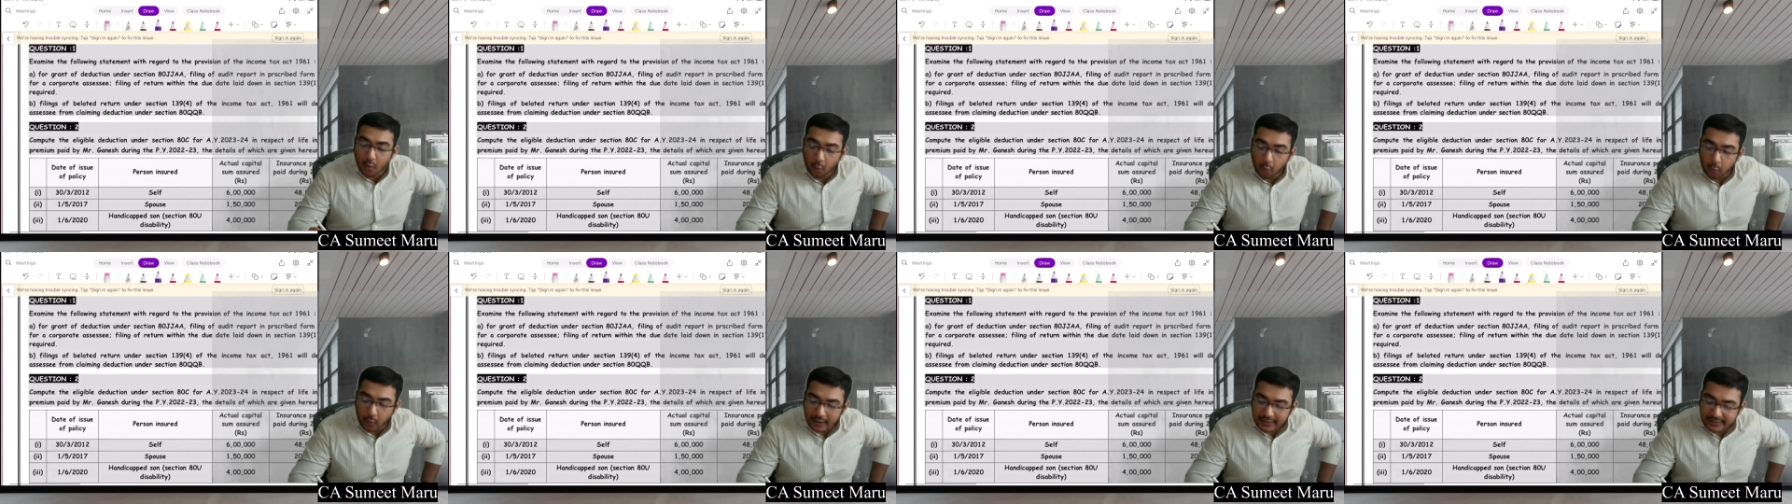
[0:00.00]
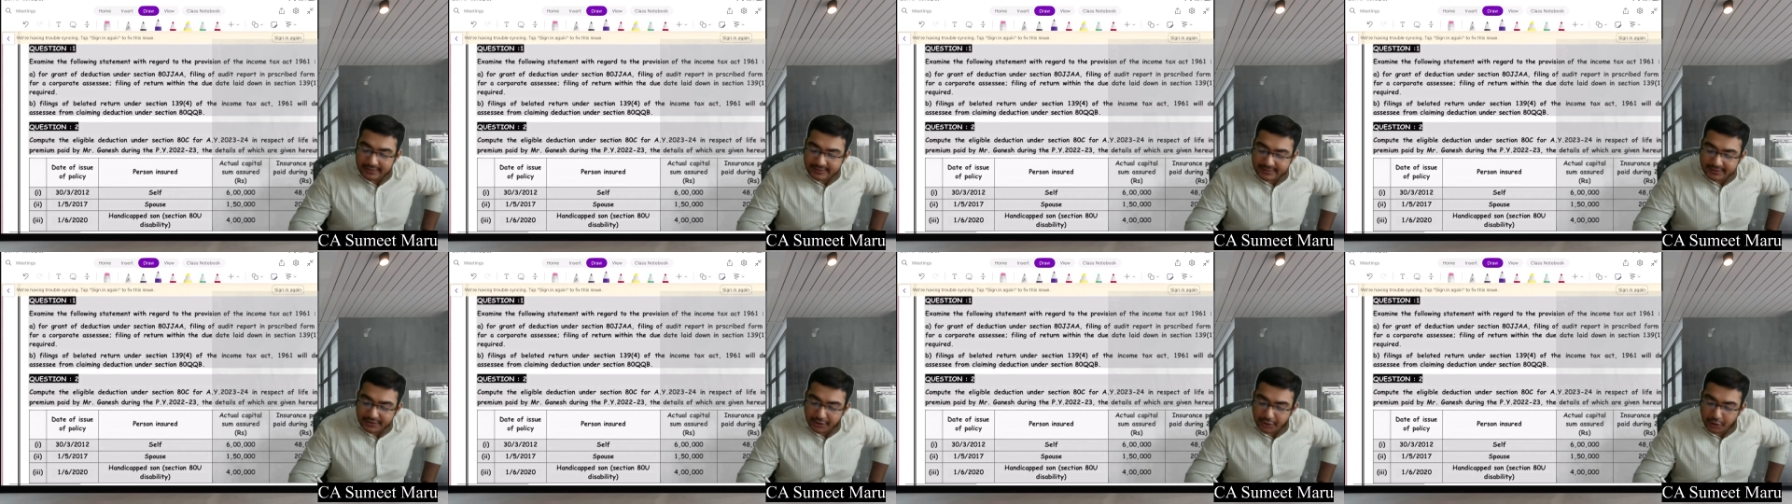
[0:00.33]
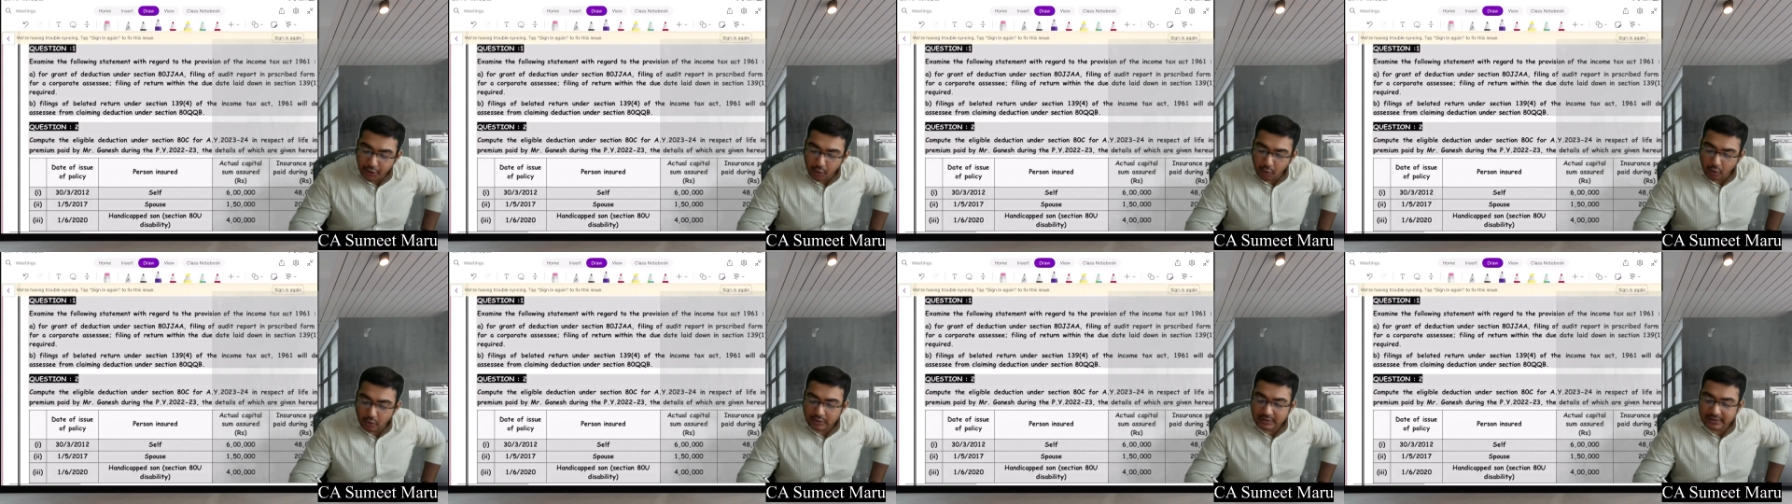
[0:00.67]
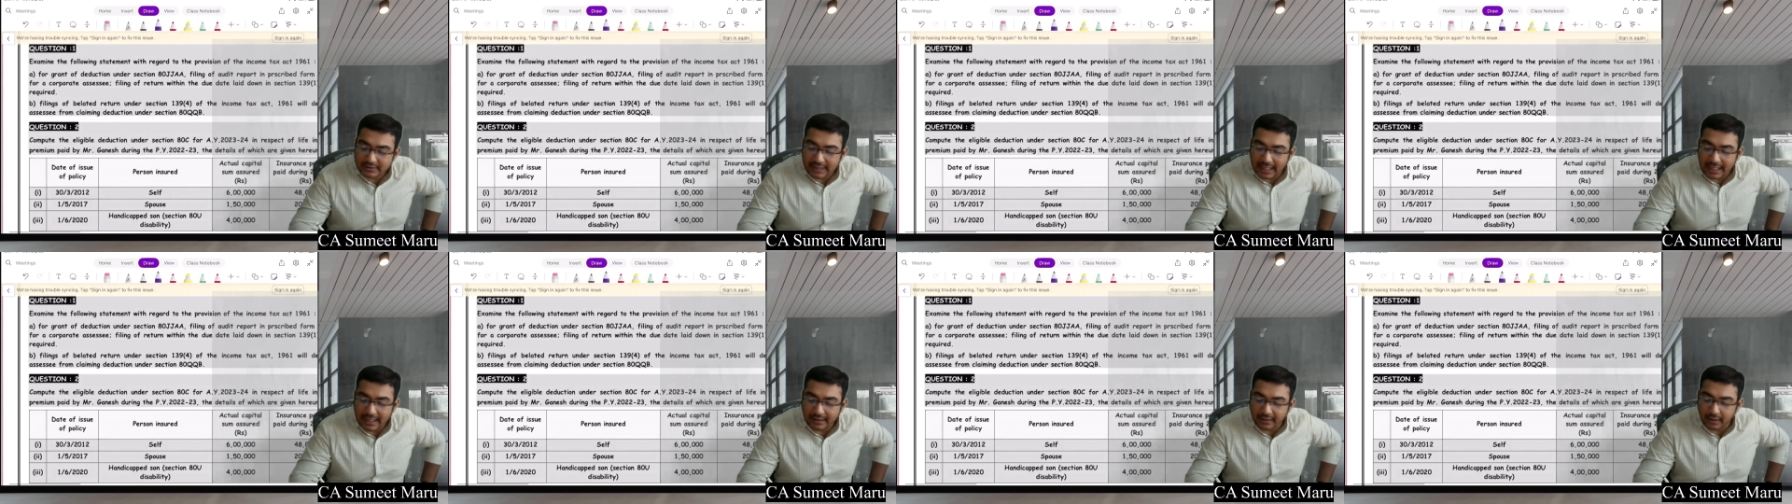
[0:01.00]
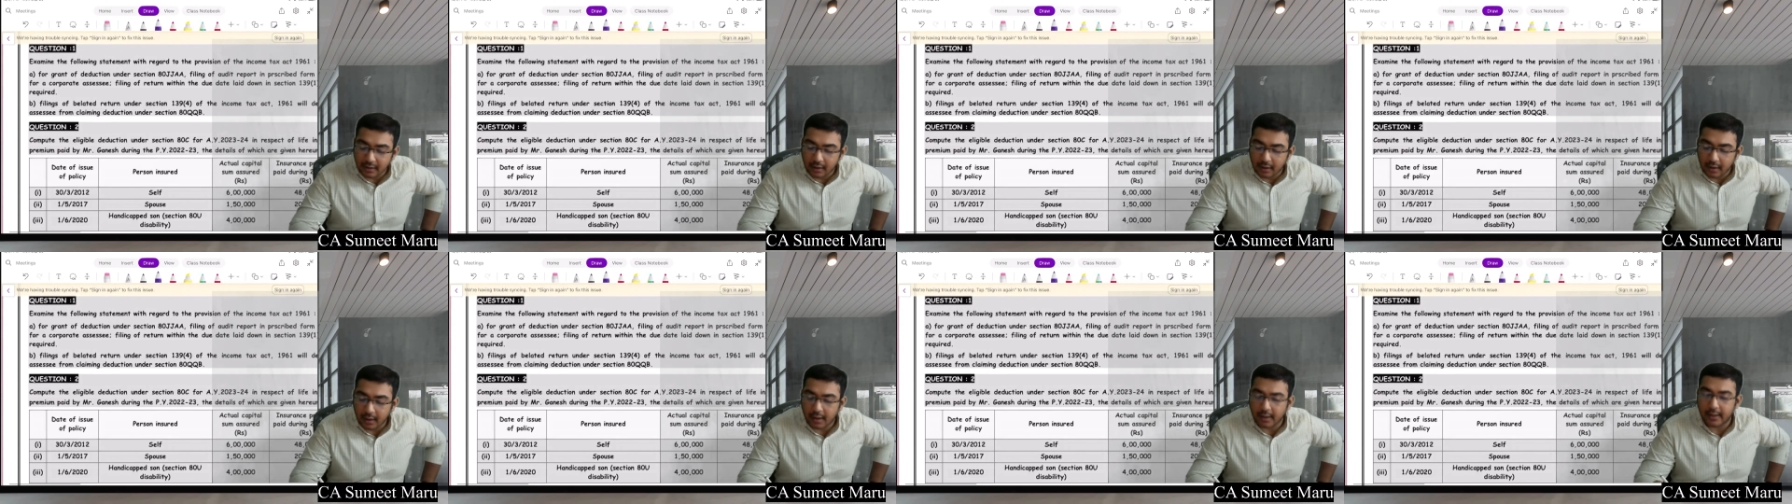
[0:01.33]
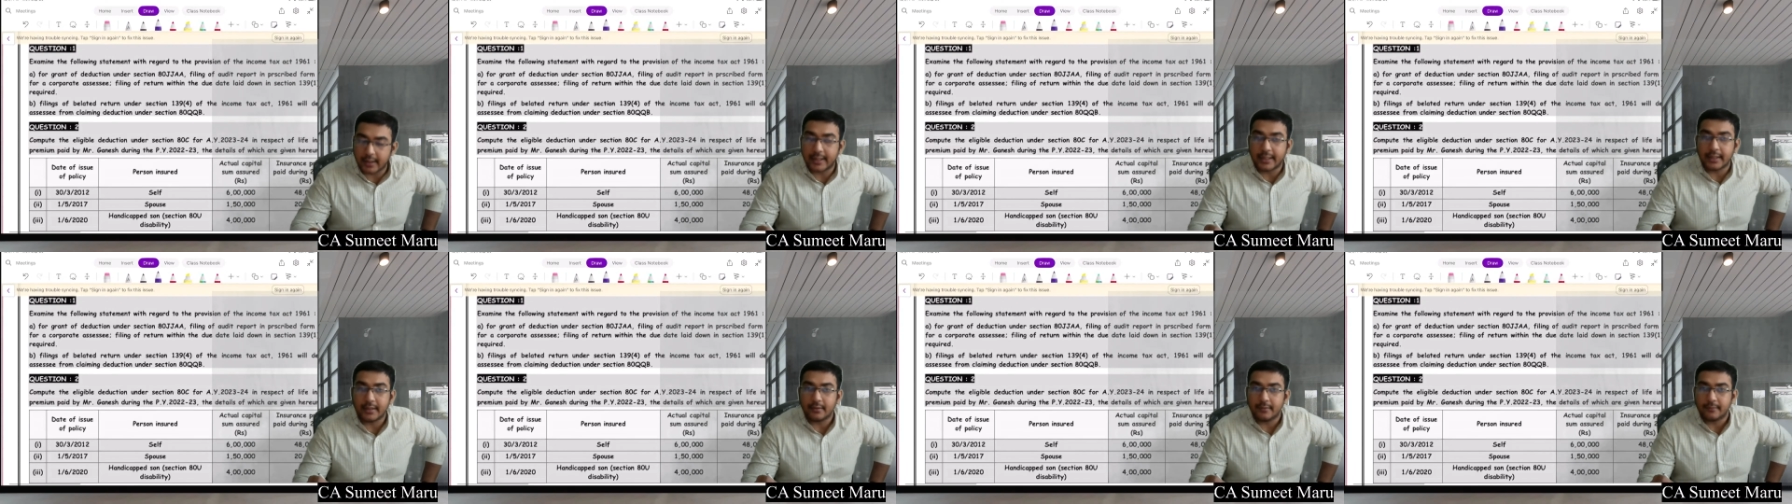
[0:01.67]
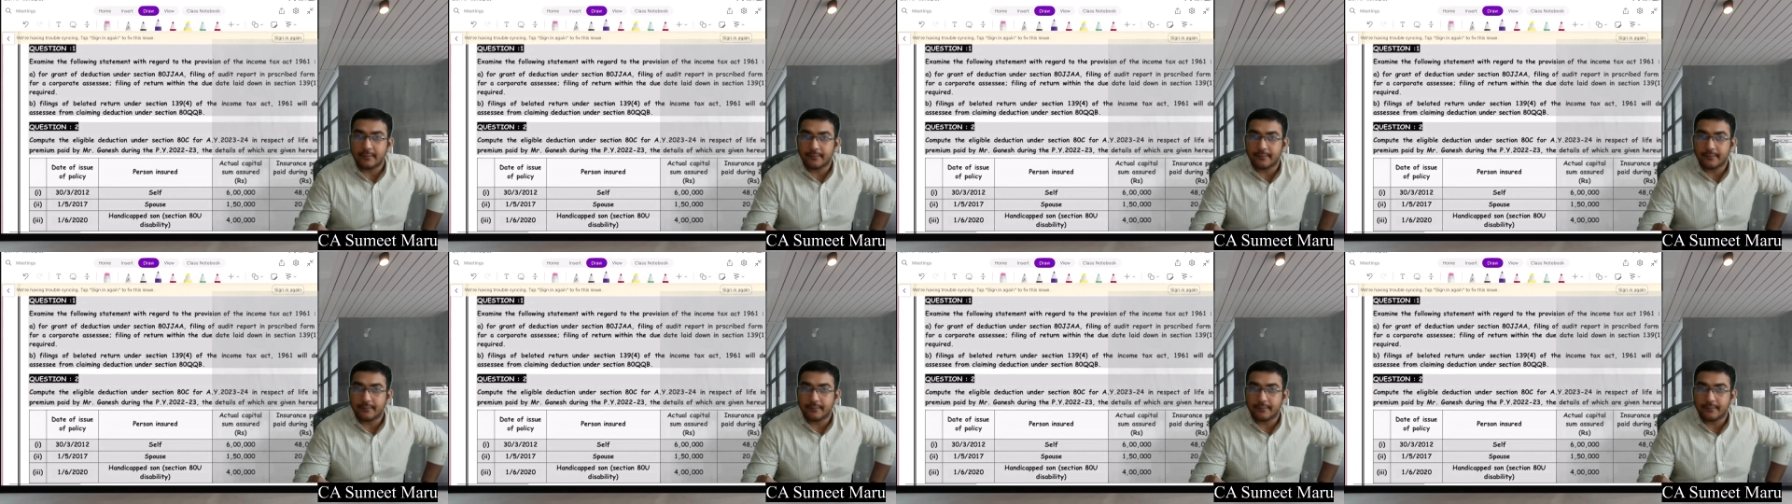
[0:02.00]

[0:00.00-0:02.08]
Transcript: once you start earning,